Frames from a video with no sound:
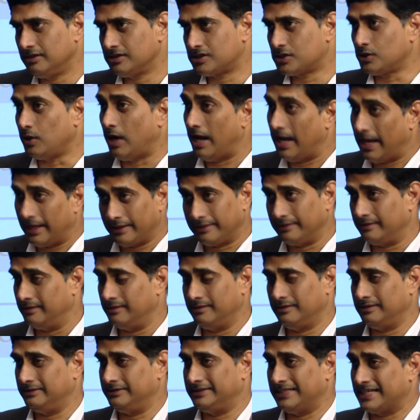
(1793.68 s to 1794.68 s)
so
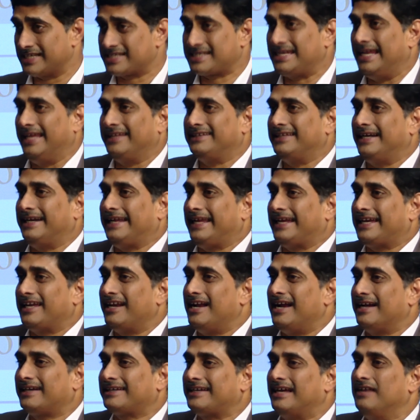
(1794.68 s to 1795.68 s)
just like that, I
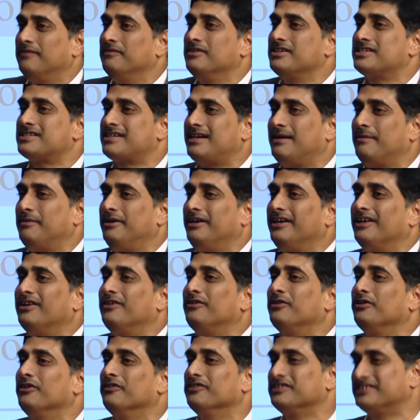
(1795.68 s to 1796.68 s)
cannot convince Ram
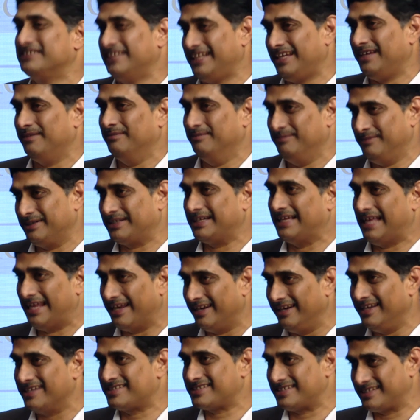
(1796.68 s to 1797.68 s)
Reddy to give his name because
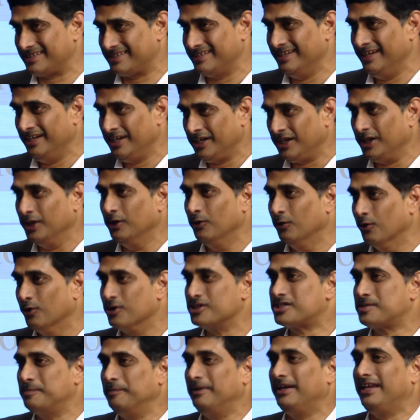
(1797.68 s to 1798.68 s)
unless he
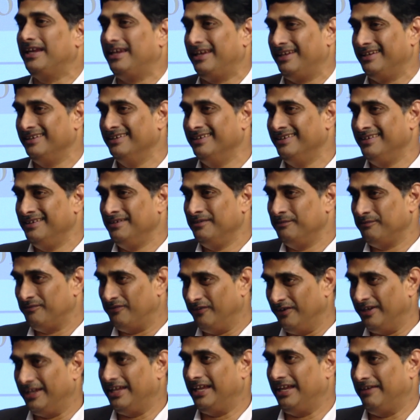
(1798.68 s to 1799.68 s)
knows me
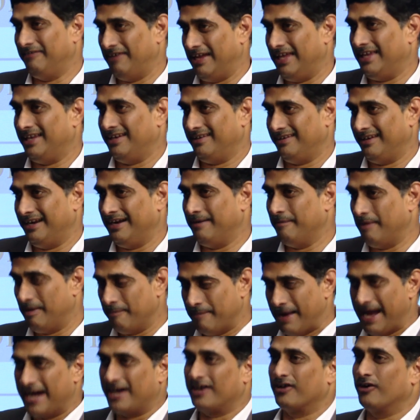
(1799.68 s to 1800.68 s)
fully well and my
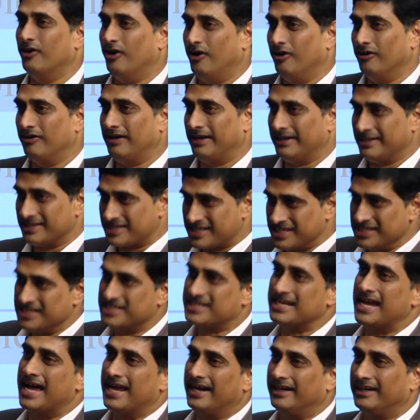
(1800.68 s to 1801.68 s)
background and the
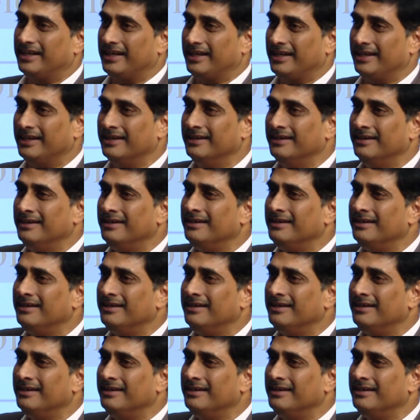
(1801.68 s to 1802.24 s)
sincerity,